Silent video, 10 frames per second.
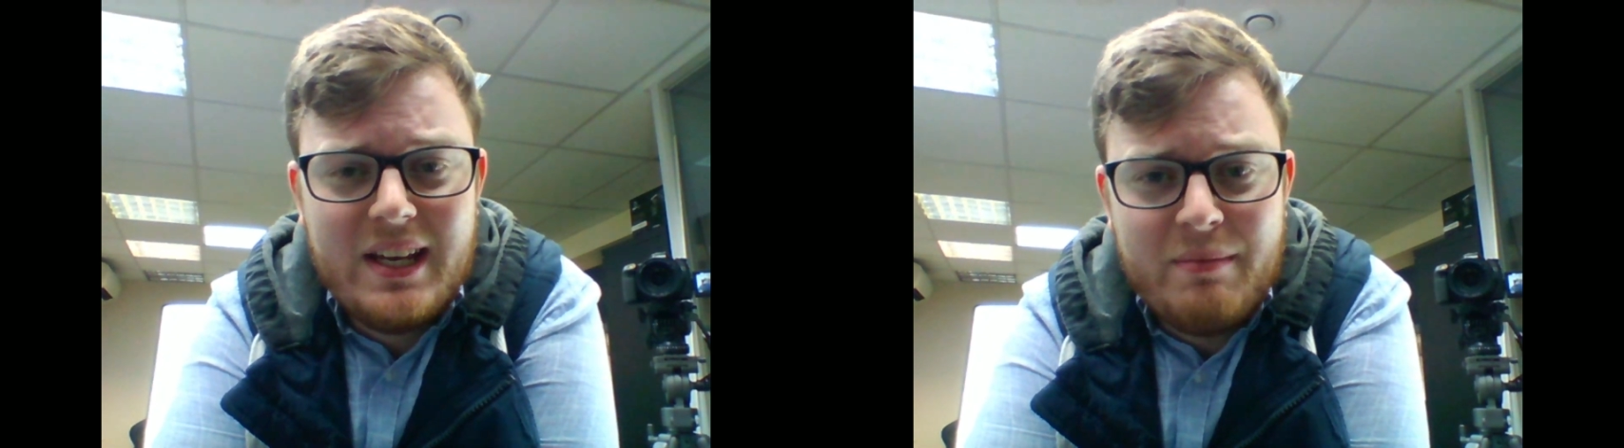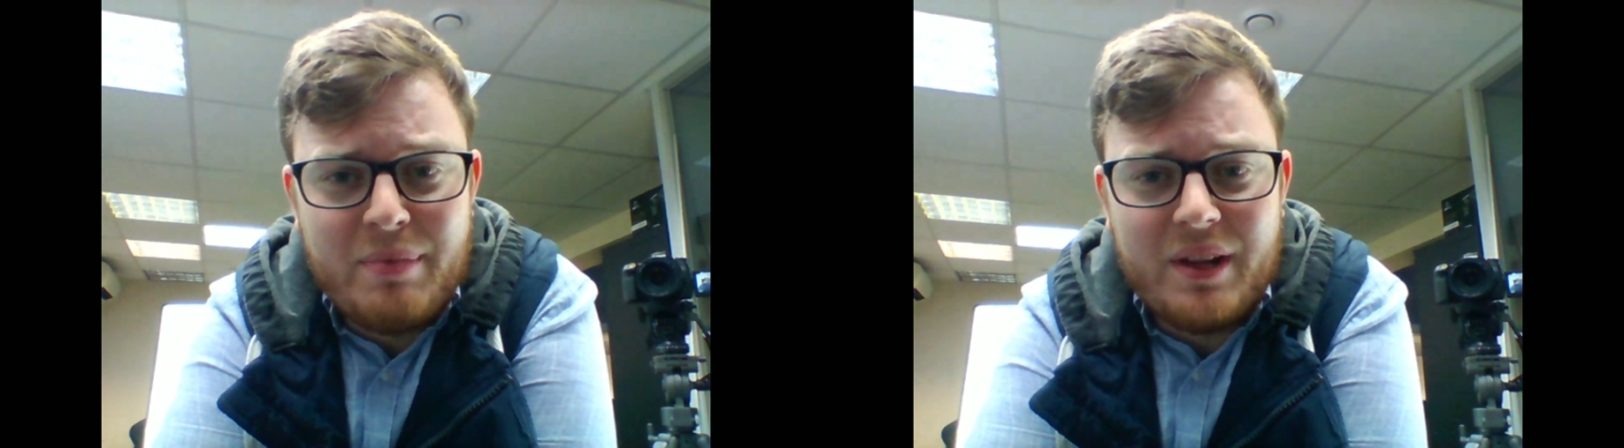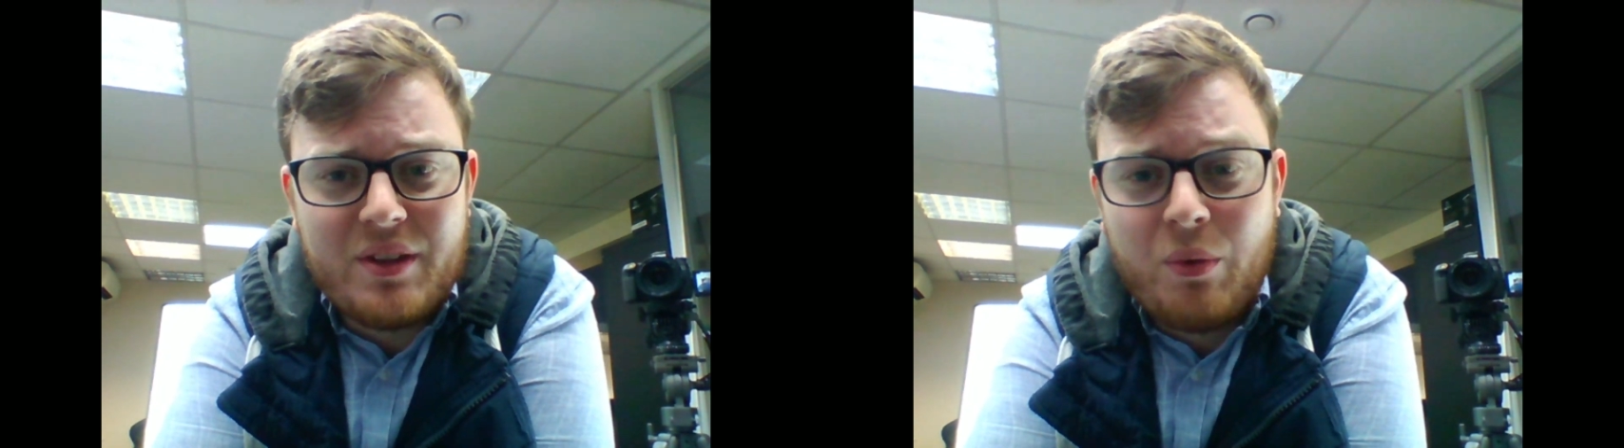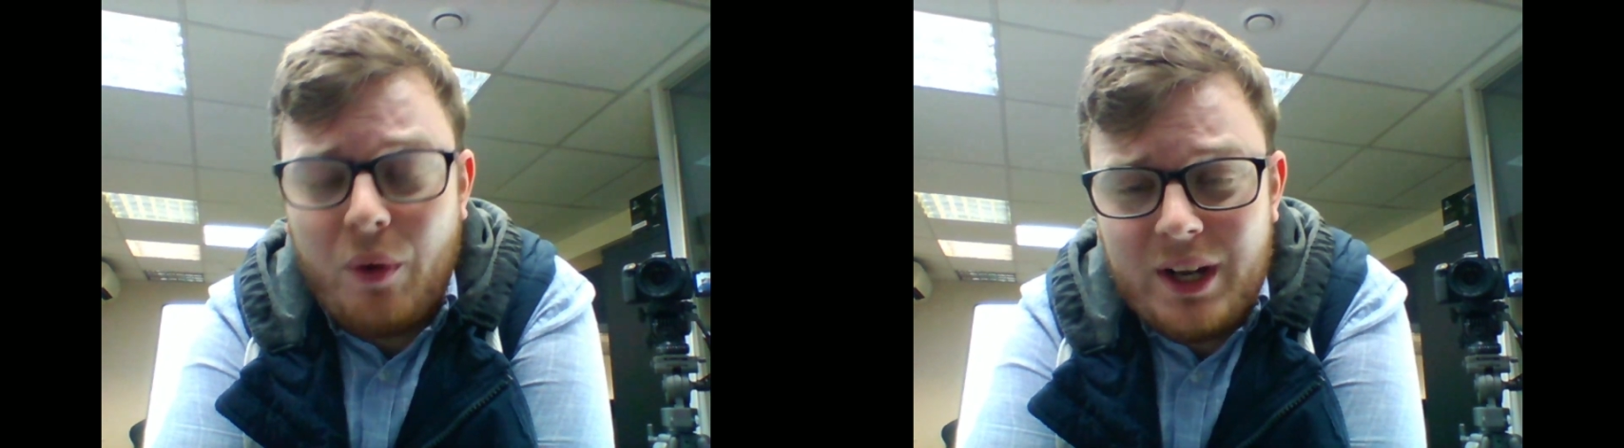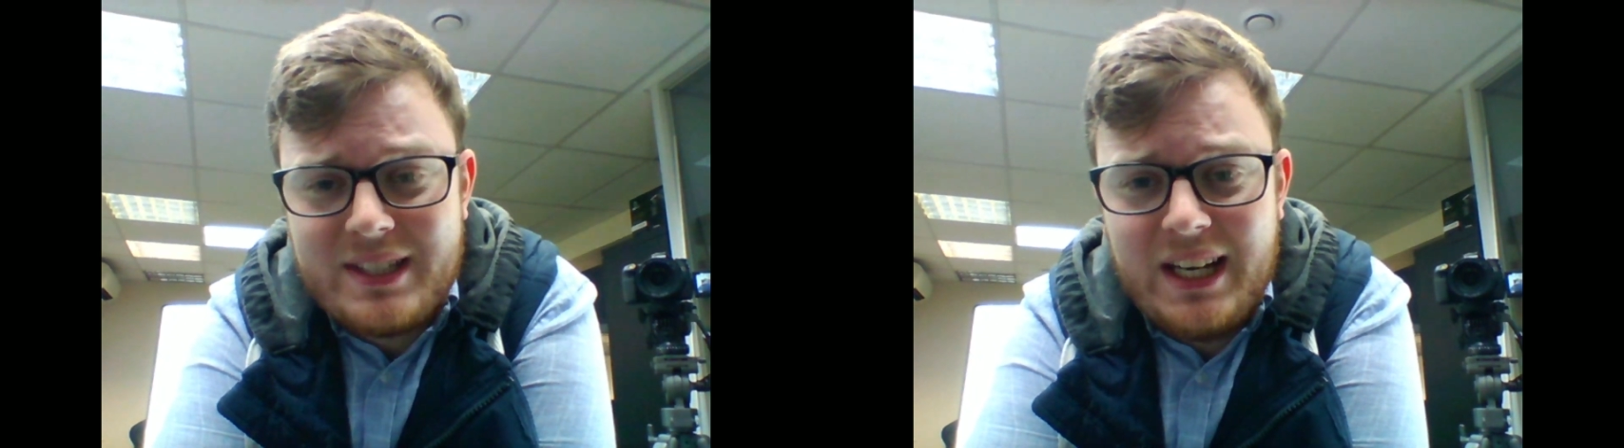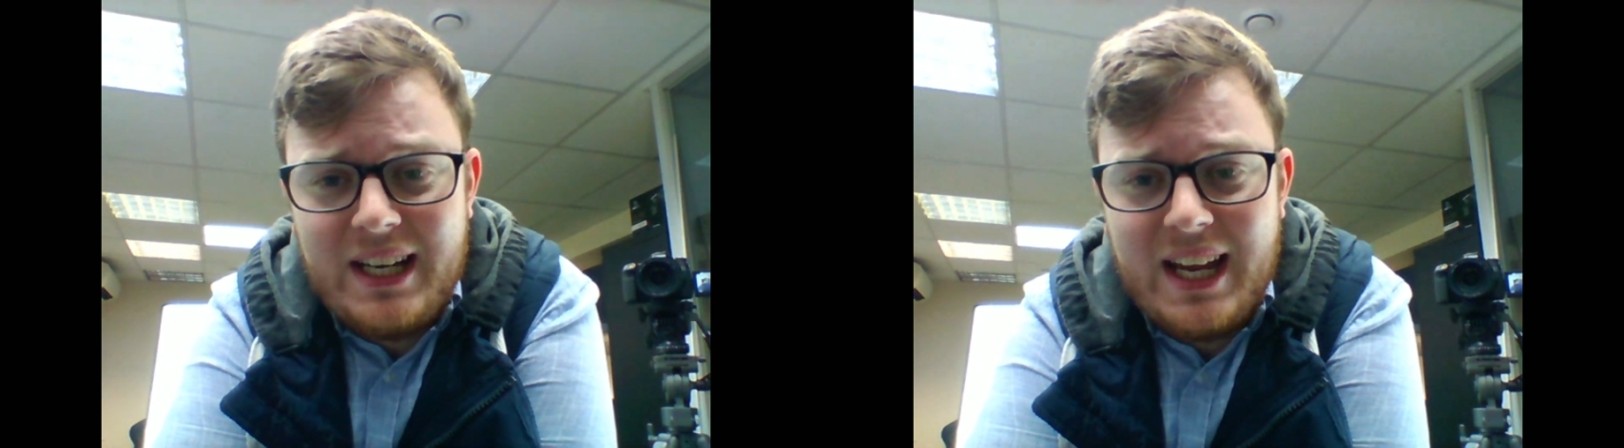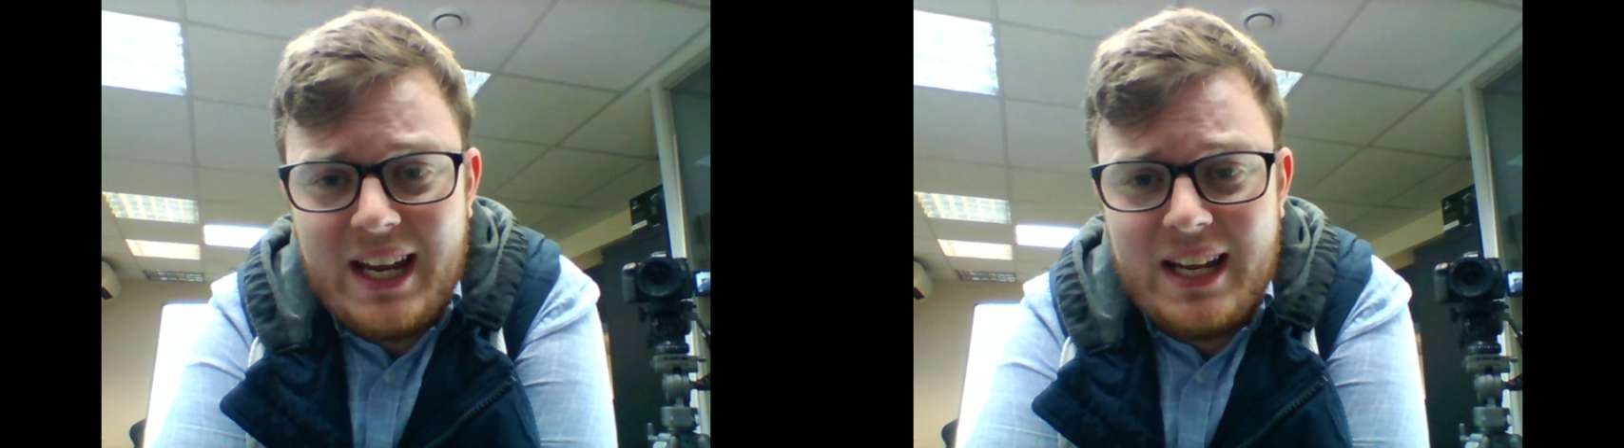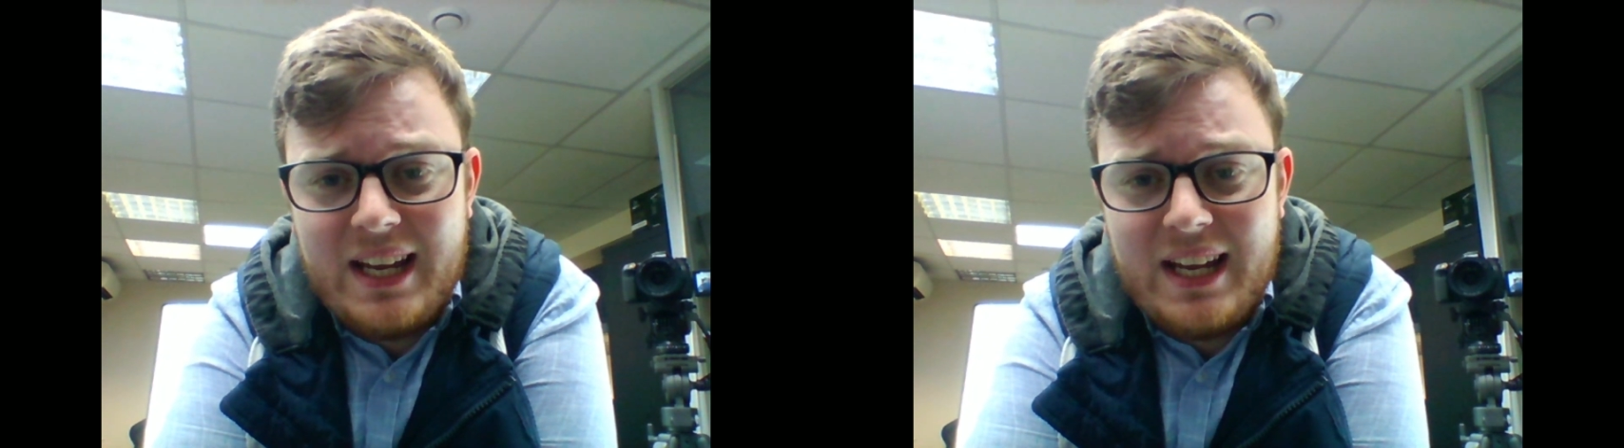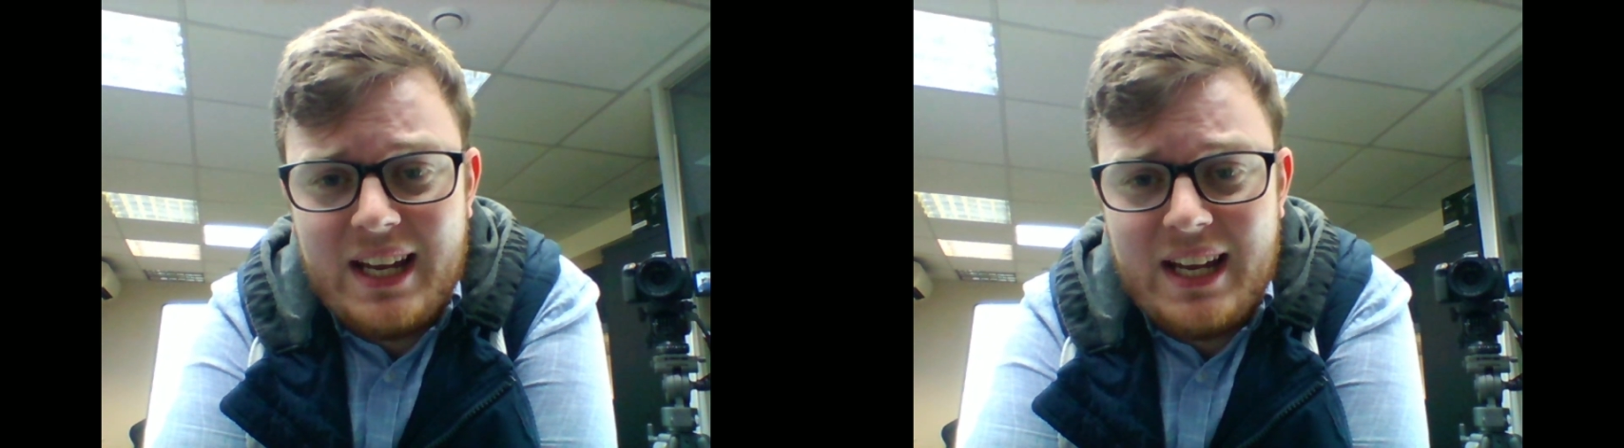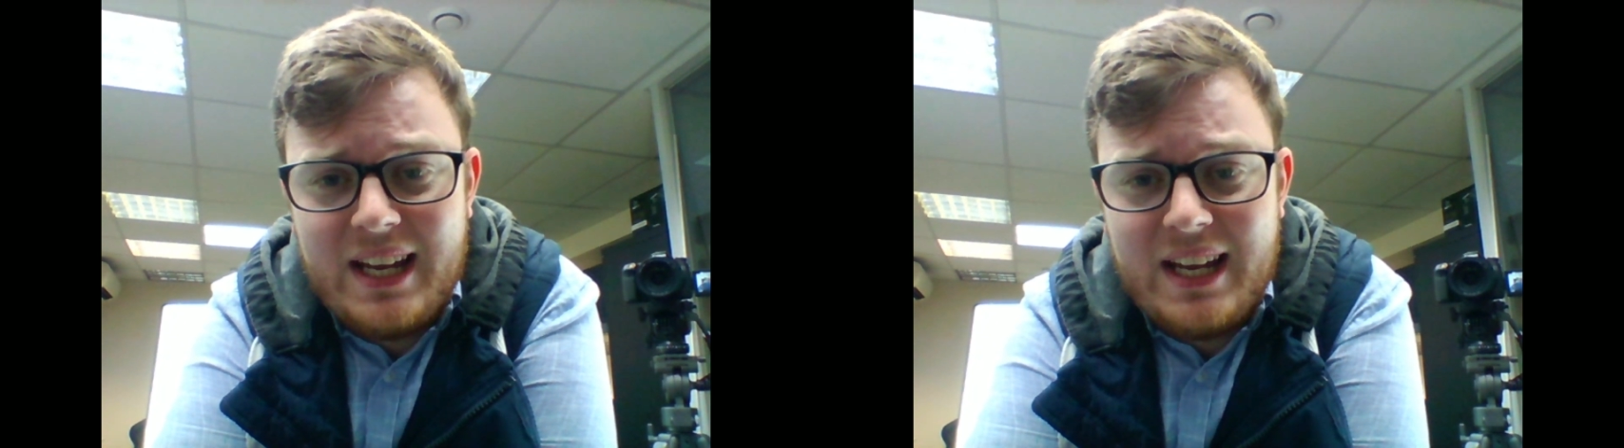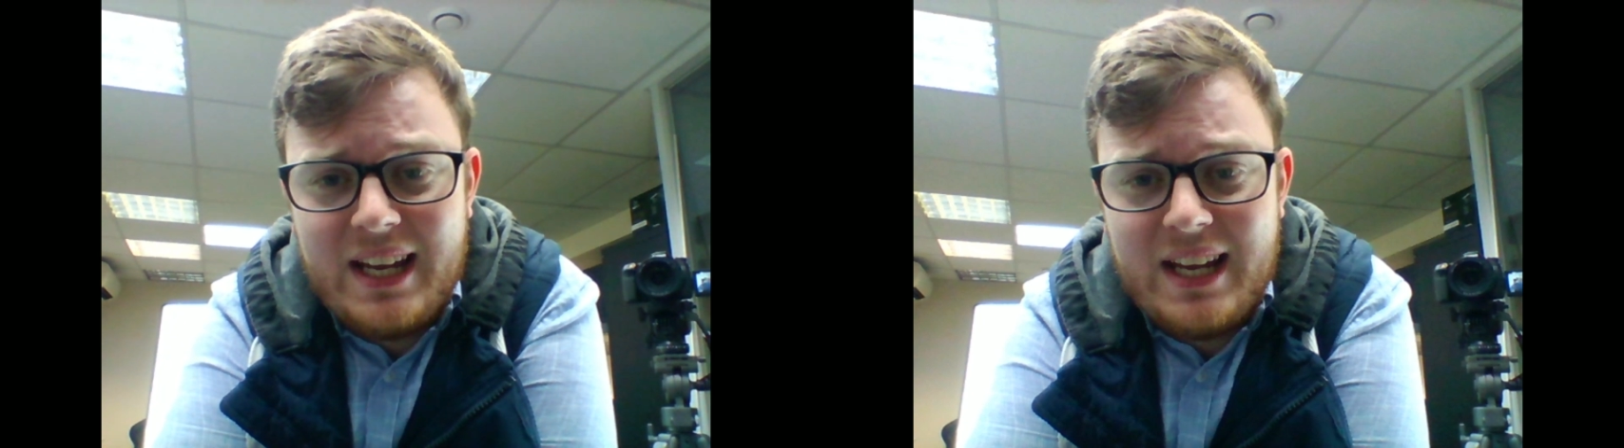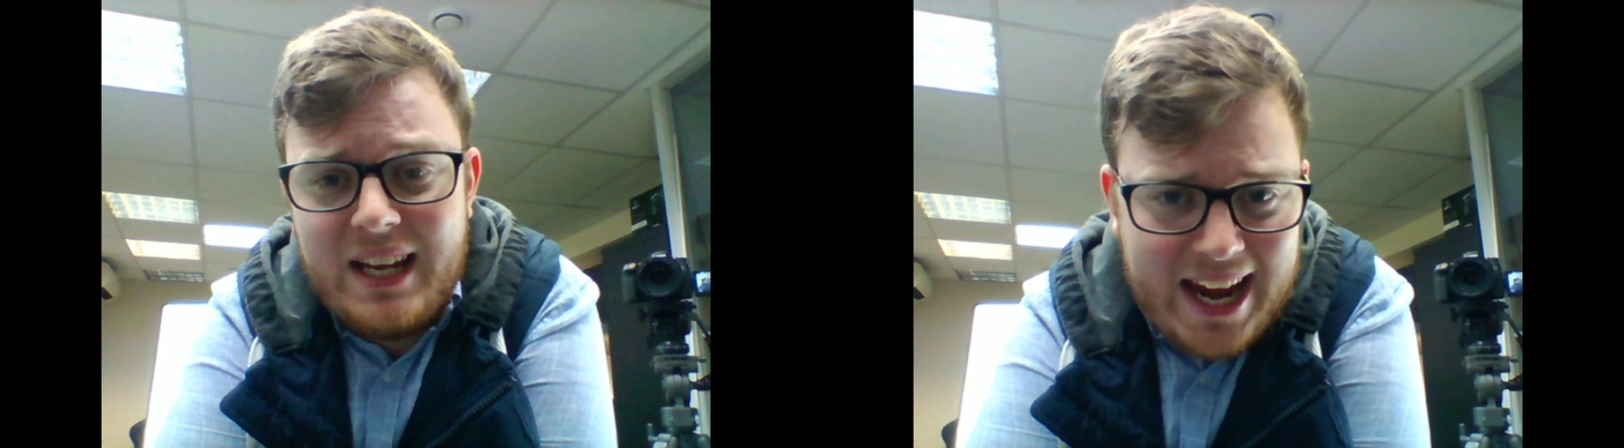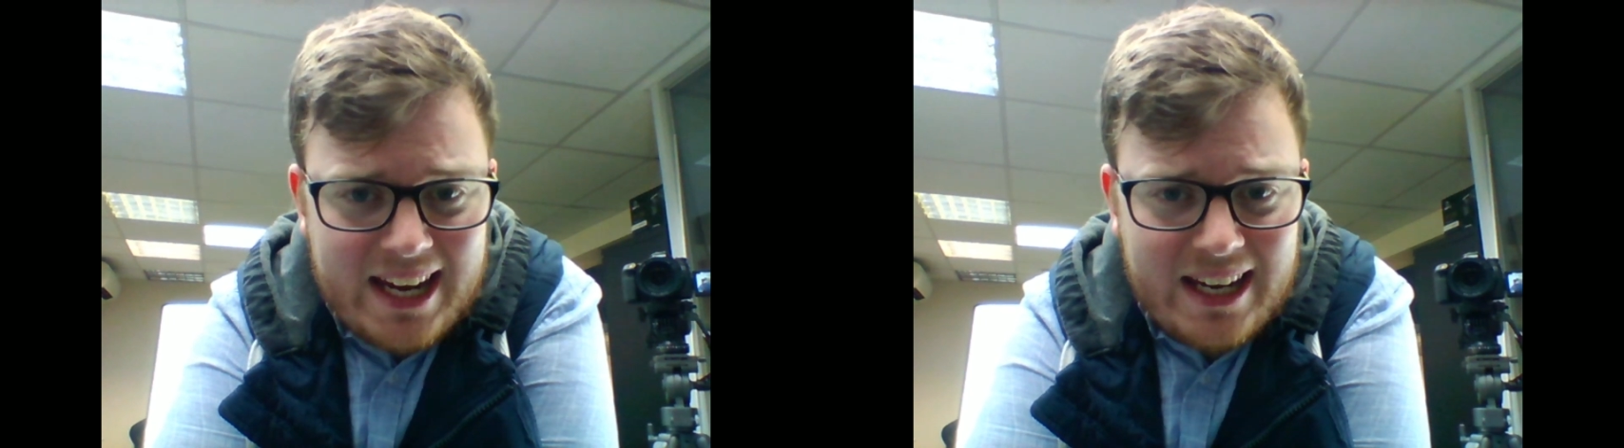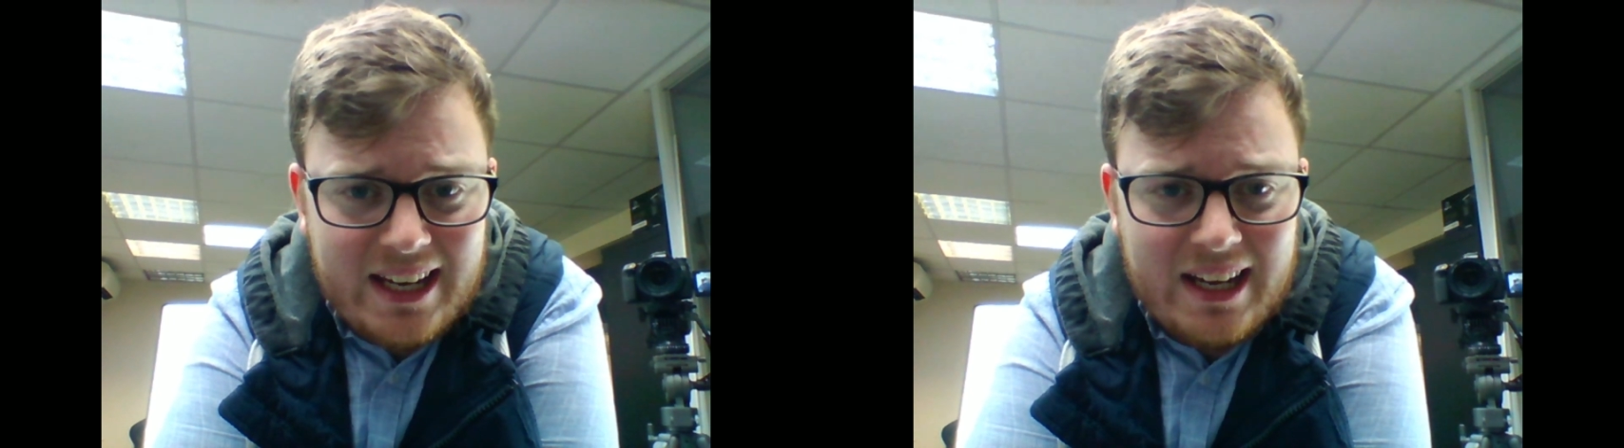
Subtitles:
but the quality is okay.